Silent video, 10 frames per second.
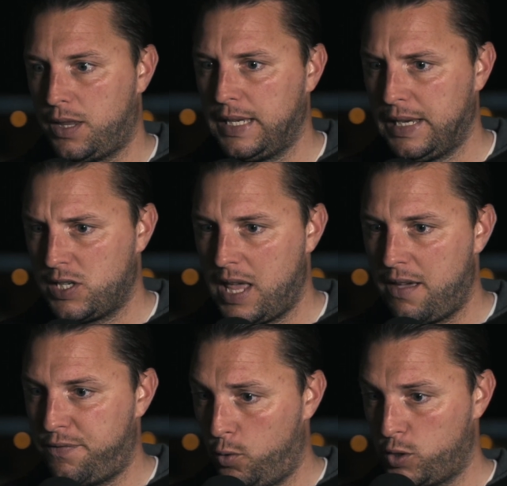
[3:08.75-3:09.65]
I think it's
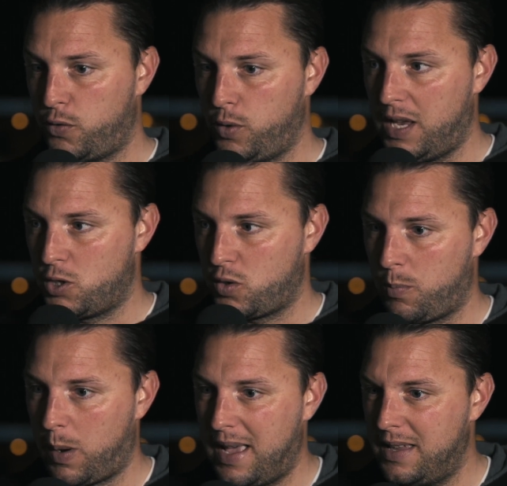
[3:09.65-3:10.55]
their forceful nature to
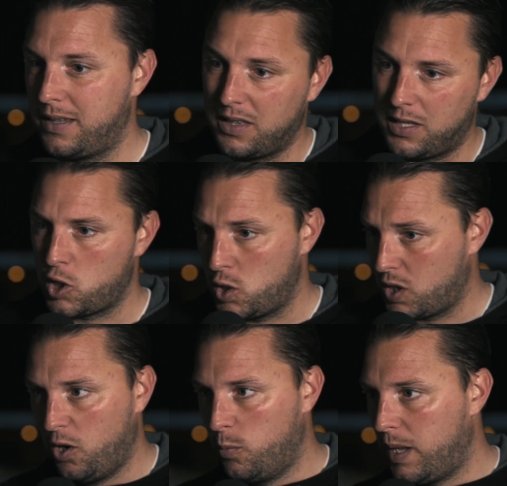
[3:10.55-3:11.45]
play and the conditions
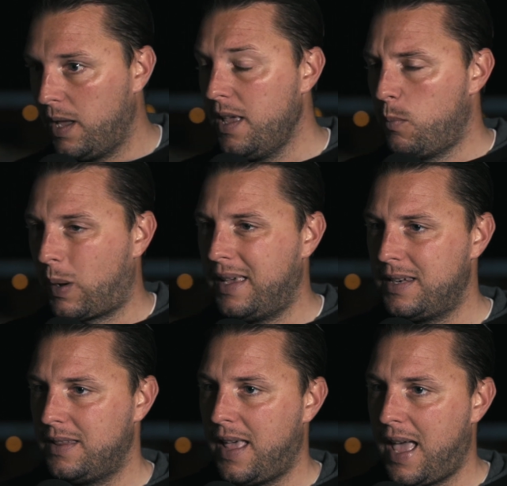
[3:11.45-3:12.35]
a little bit
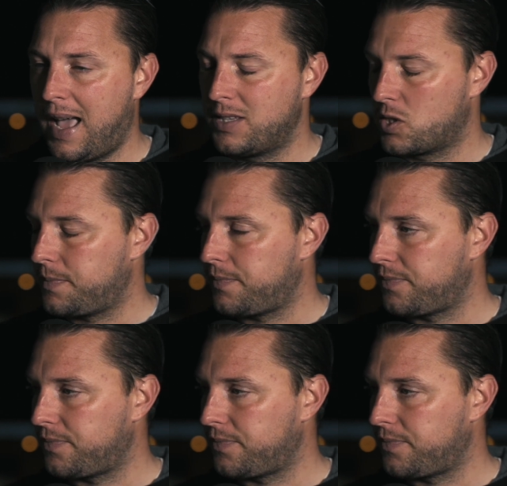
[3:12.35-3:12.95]
played in their hands.